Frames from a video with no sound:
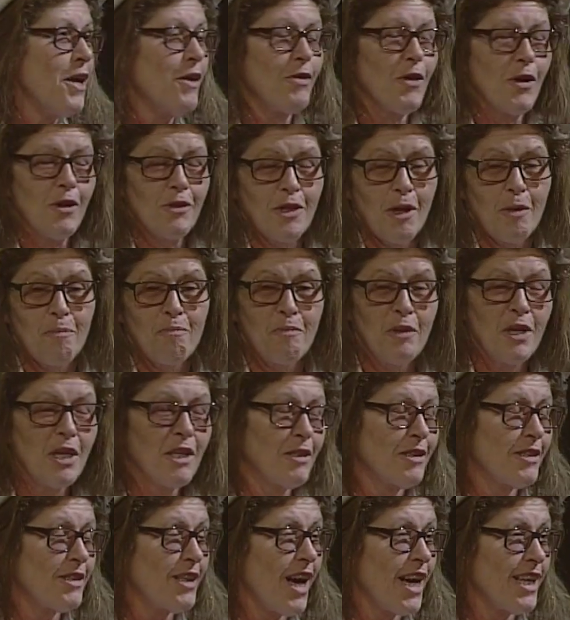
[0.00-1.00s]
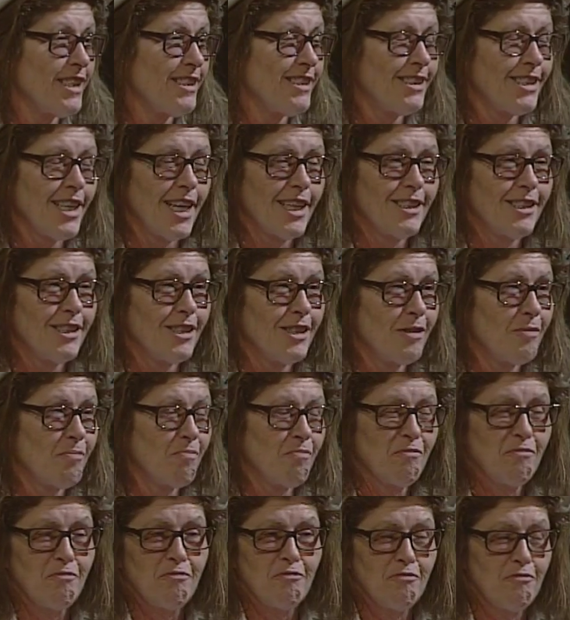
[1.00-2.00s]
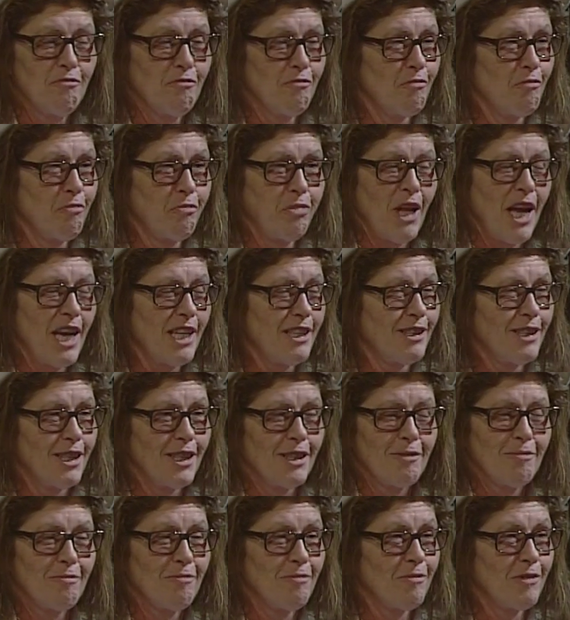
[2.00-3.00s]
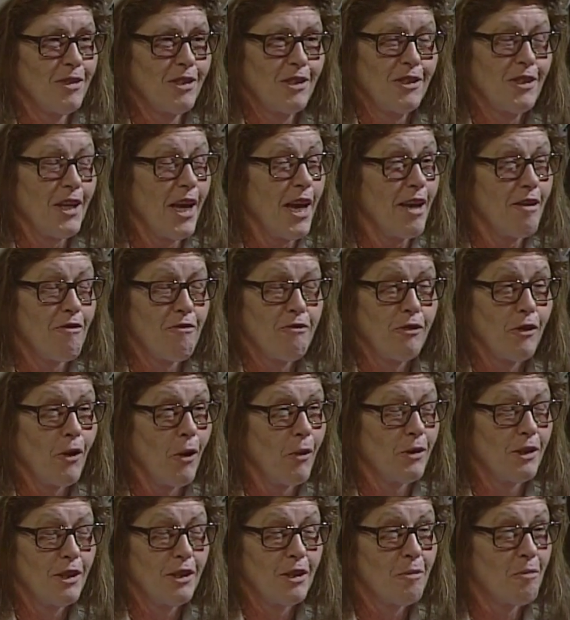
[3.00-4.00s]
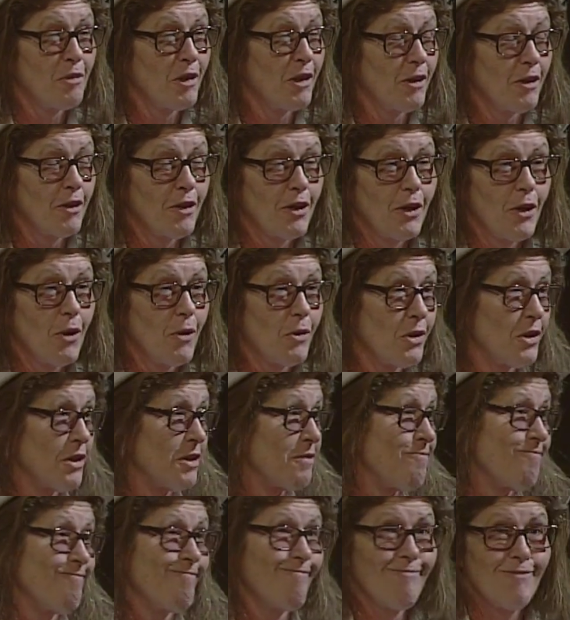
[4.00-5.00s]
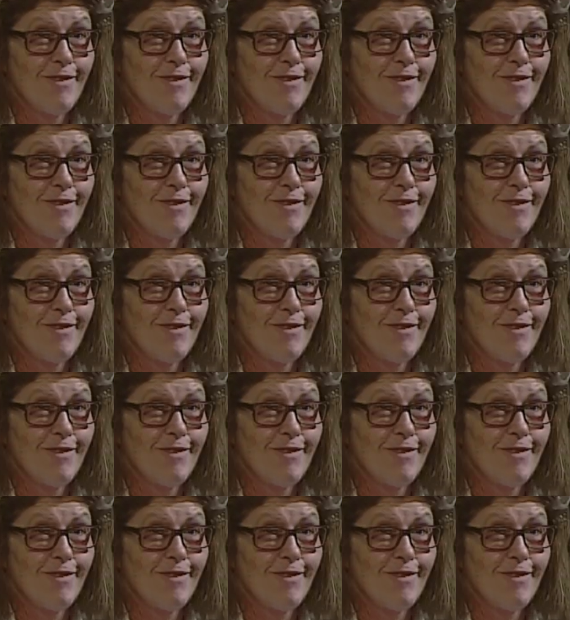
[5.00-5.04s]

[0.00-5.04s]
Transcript: There's a big-sized Texas plastic state floating in the middle of the ocean.